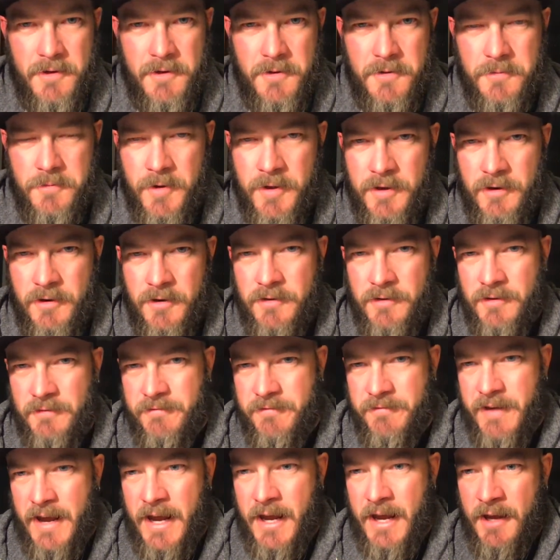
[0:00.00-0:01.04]
Whether it's a
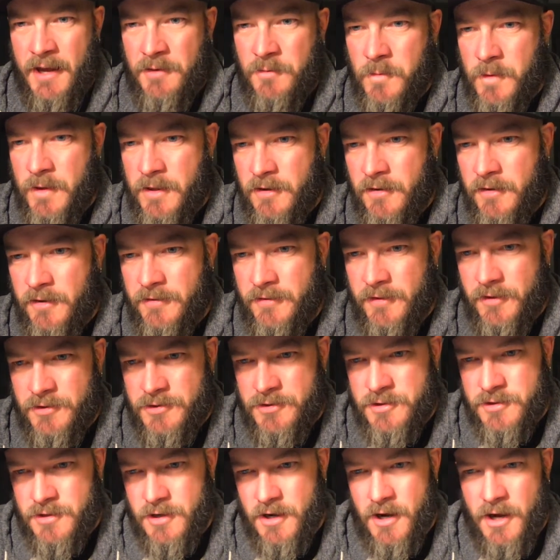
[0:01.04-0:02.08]
van, whether it's a
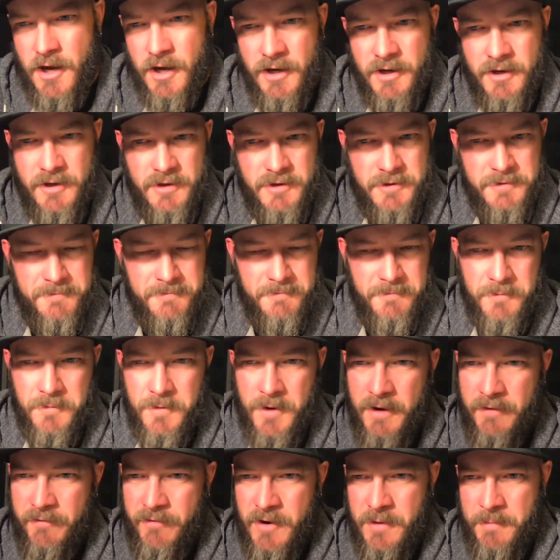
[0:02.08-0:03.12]
truck,
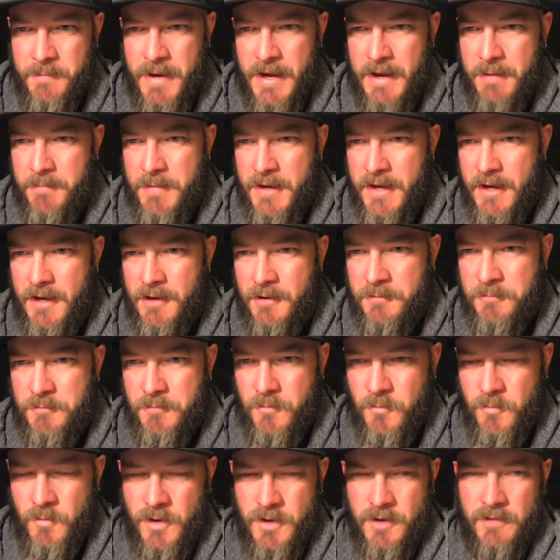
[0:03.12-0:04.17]
whatever it may be,
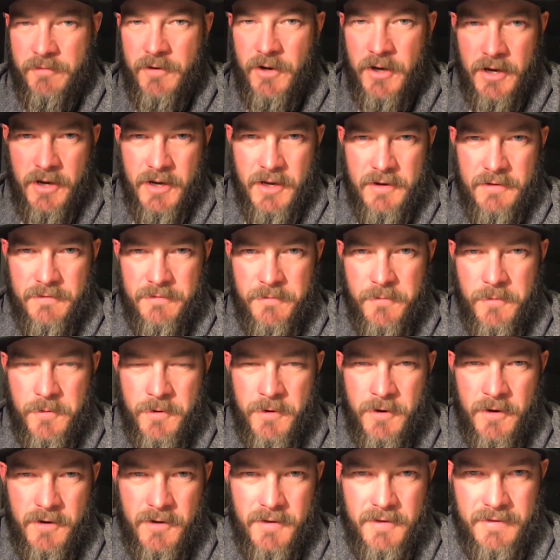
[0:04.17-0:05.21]
whatever you can
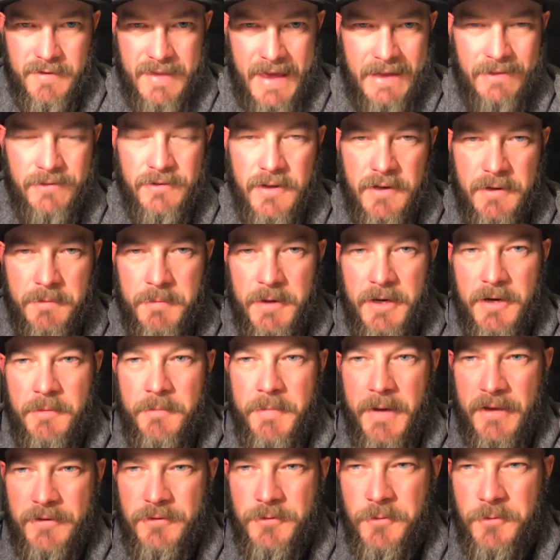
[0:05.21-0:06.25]
afford, that's going to be your best